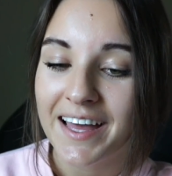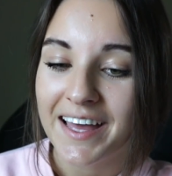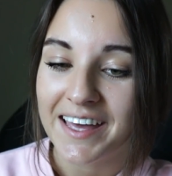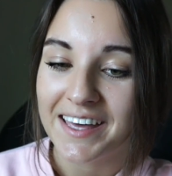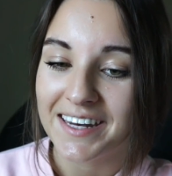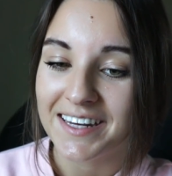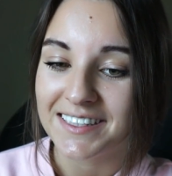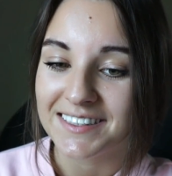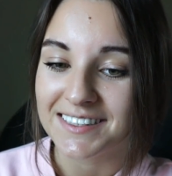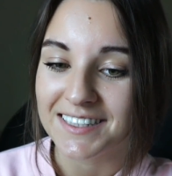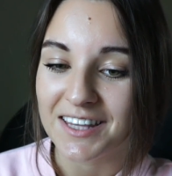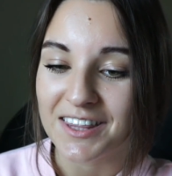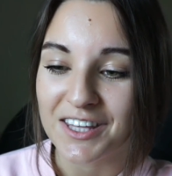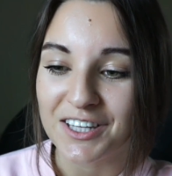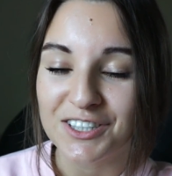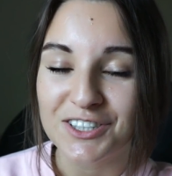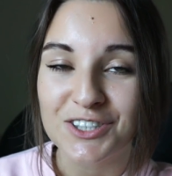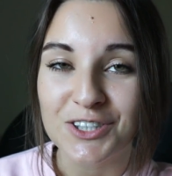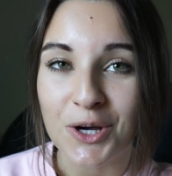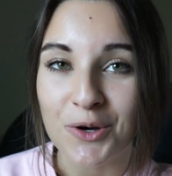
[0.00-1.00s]
It is
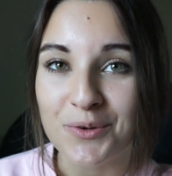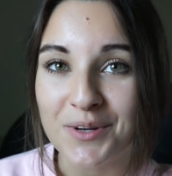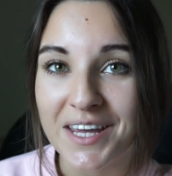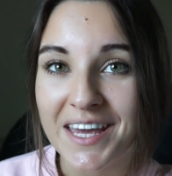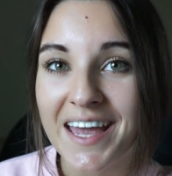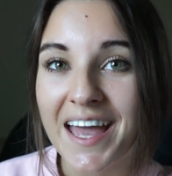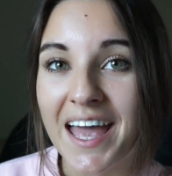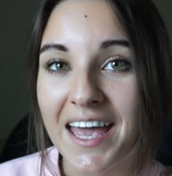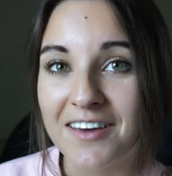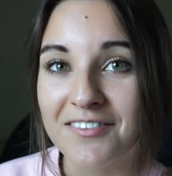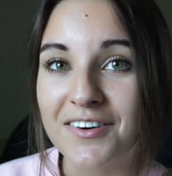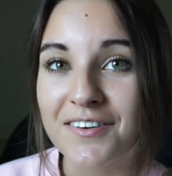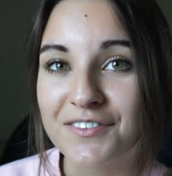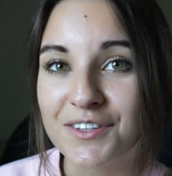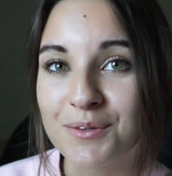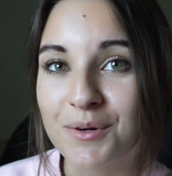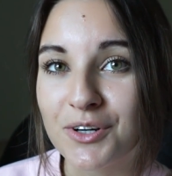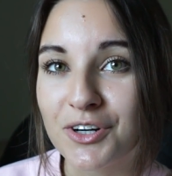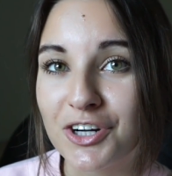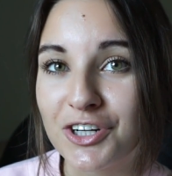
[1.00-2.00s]
the Sony
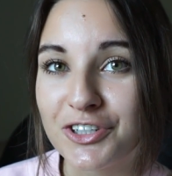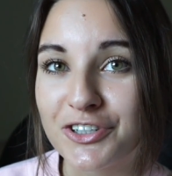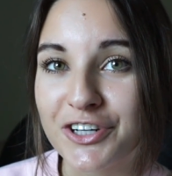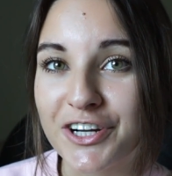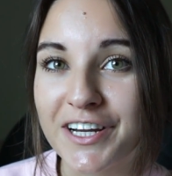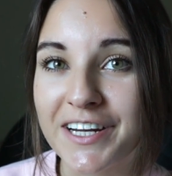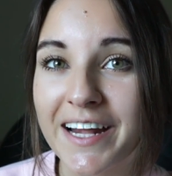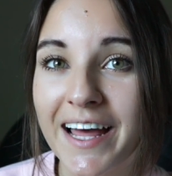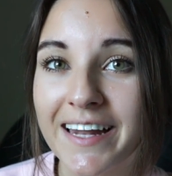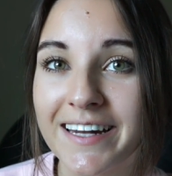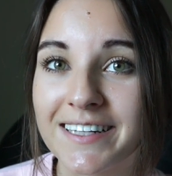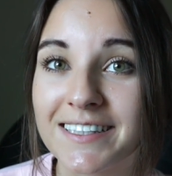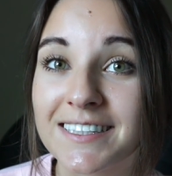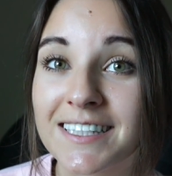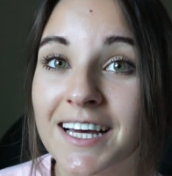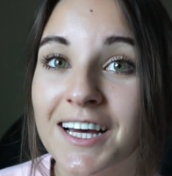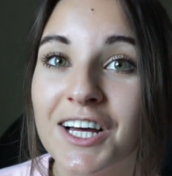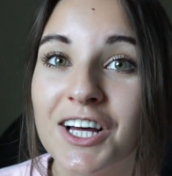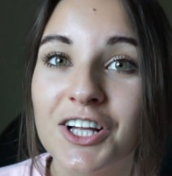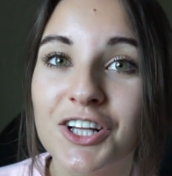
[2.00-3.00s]
a5100 and
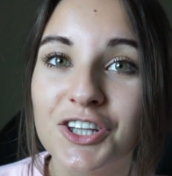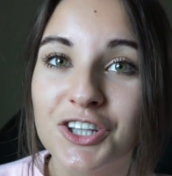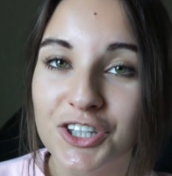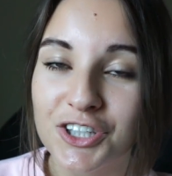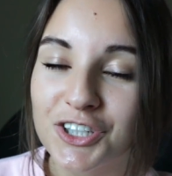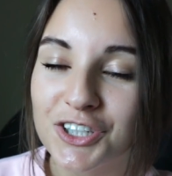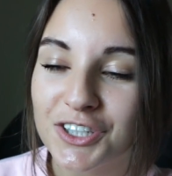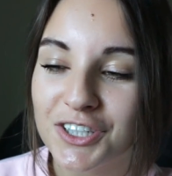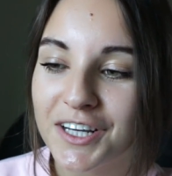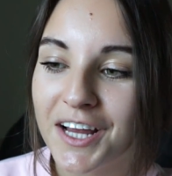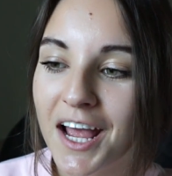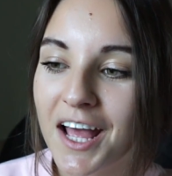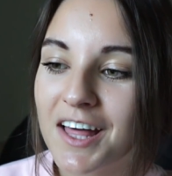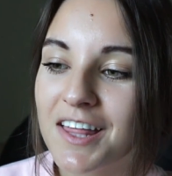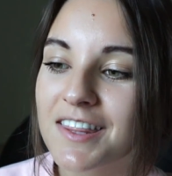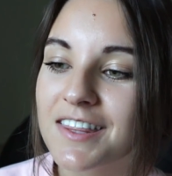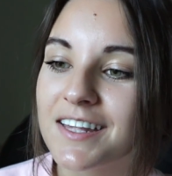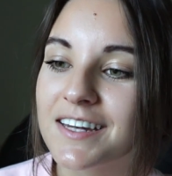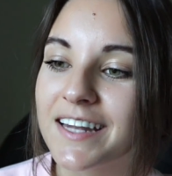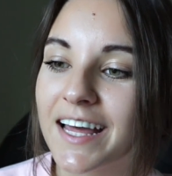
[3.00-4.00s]
it's literally
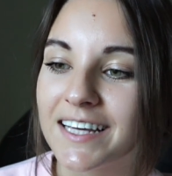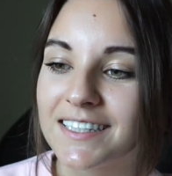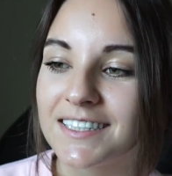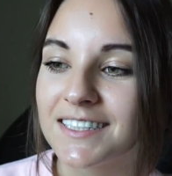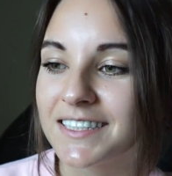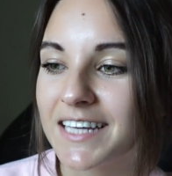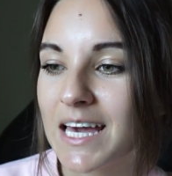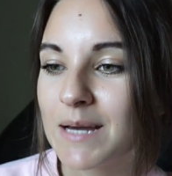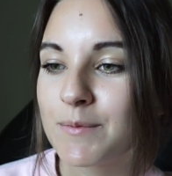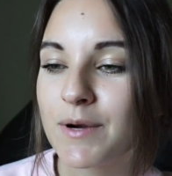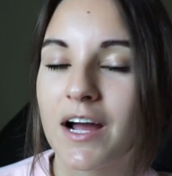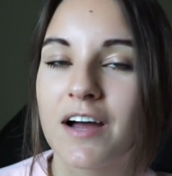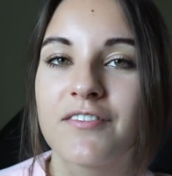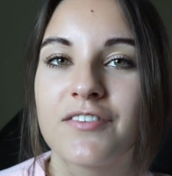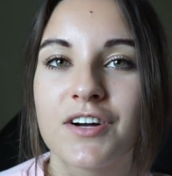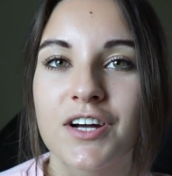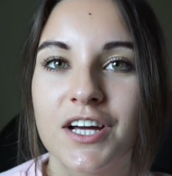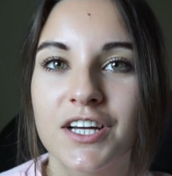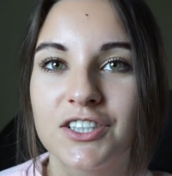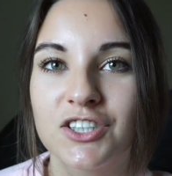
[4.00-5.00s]
the nicest camera
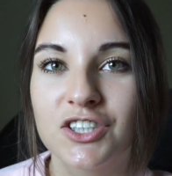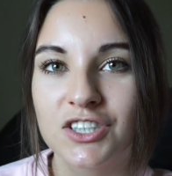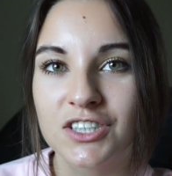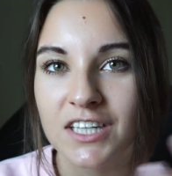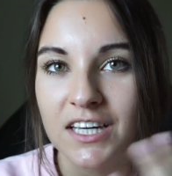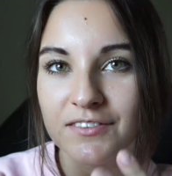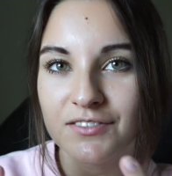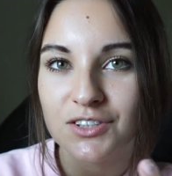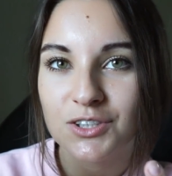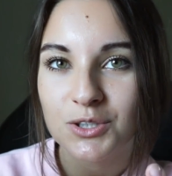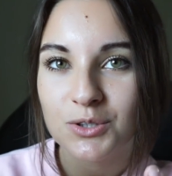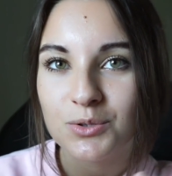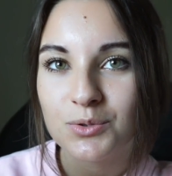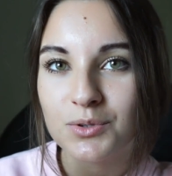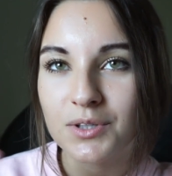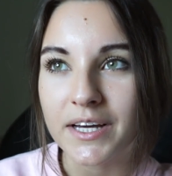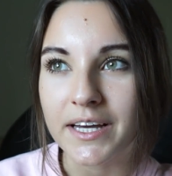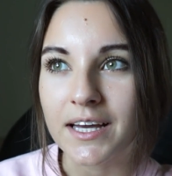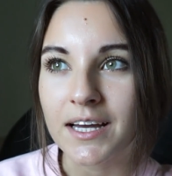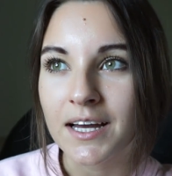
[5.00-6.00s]
ever. It just gives you
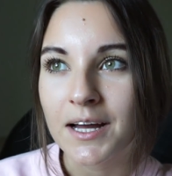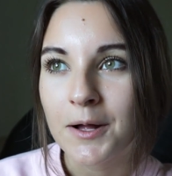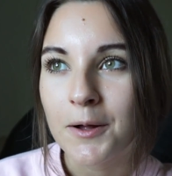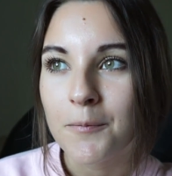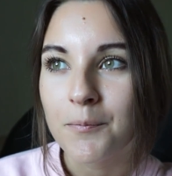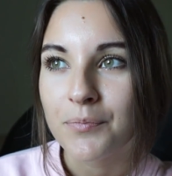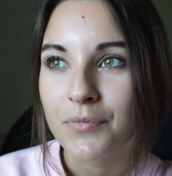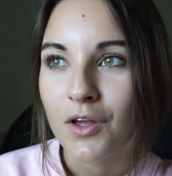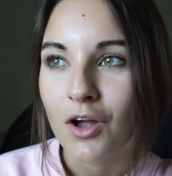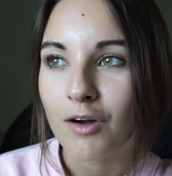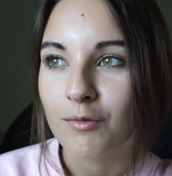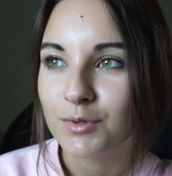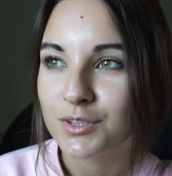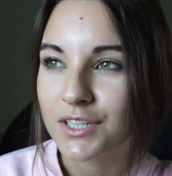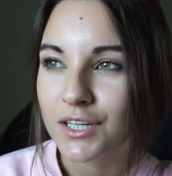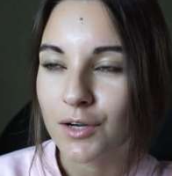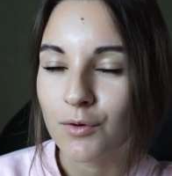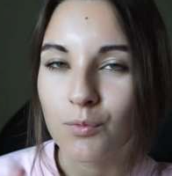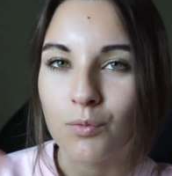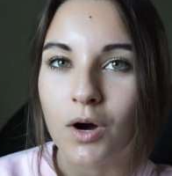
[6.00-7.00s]
like almost
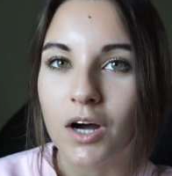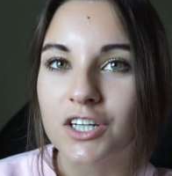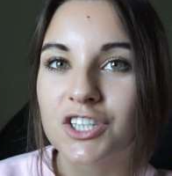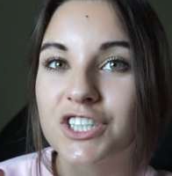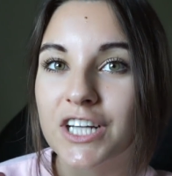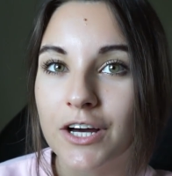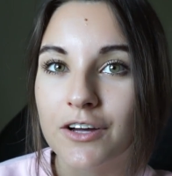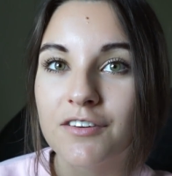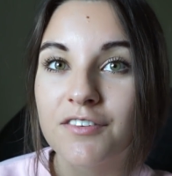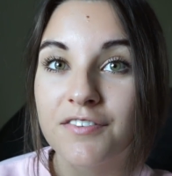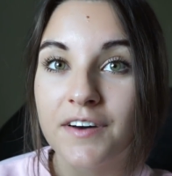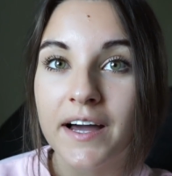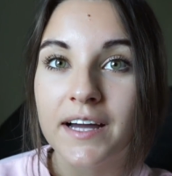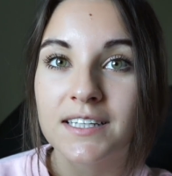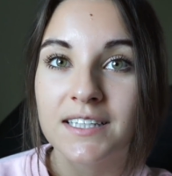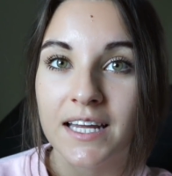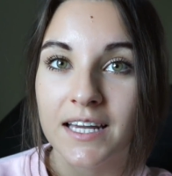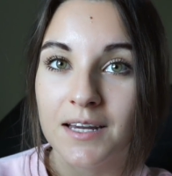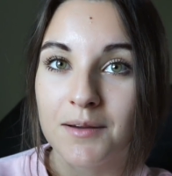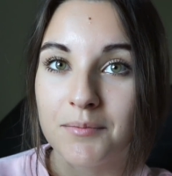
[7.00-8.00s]
like a washed out
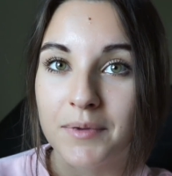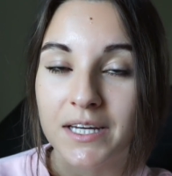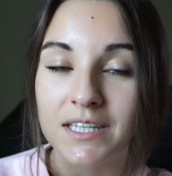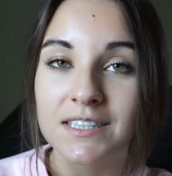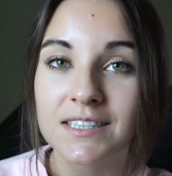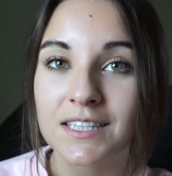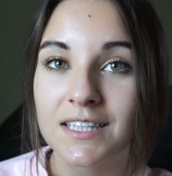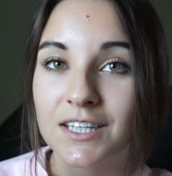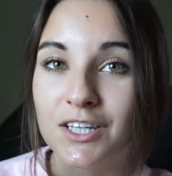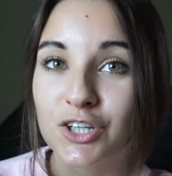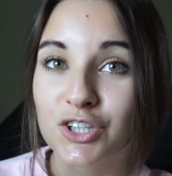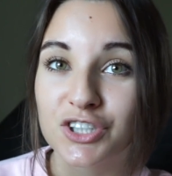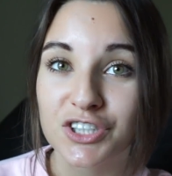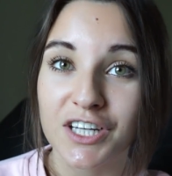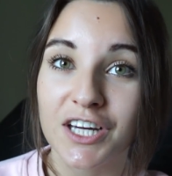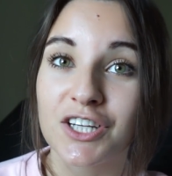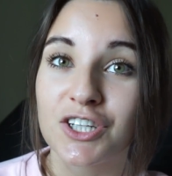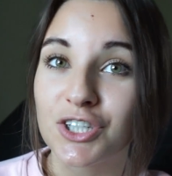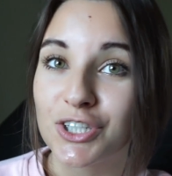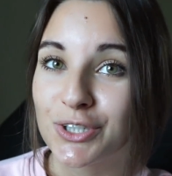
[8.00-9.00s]
effect and it makes your
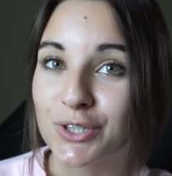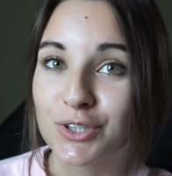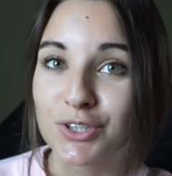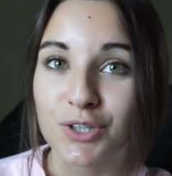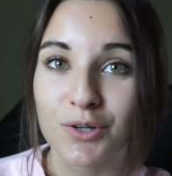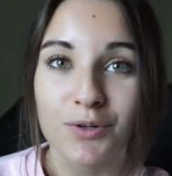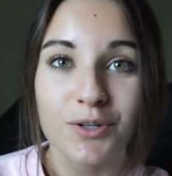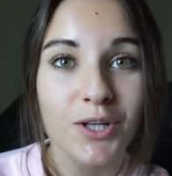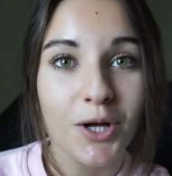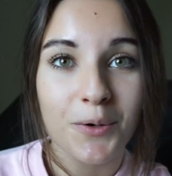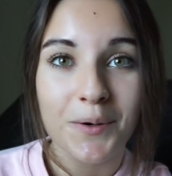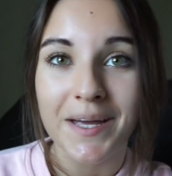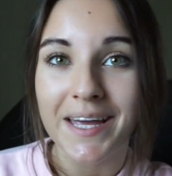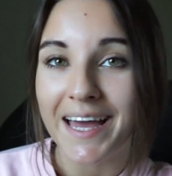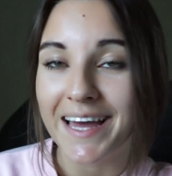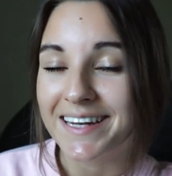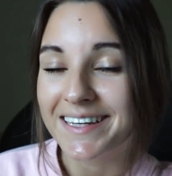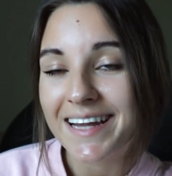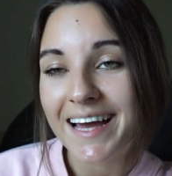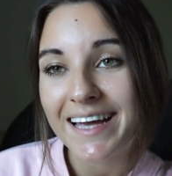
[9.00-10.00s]
skin just look so glowy
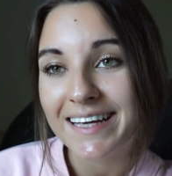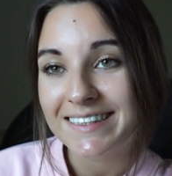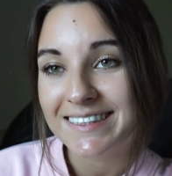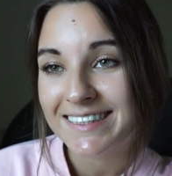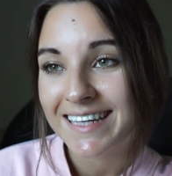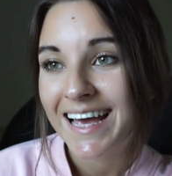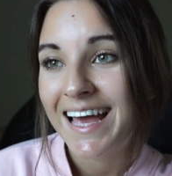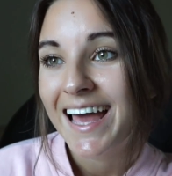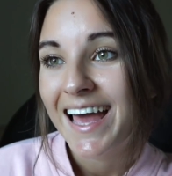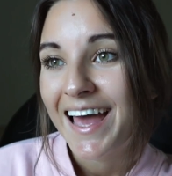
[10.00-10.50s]
and nice.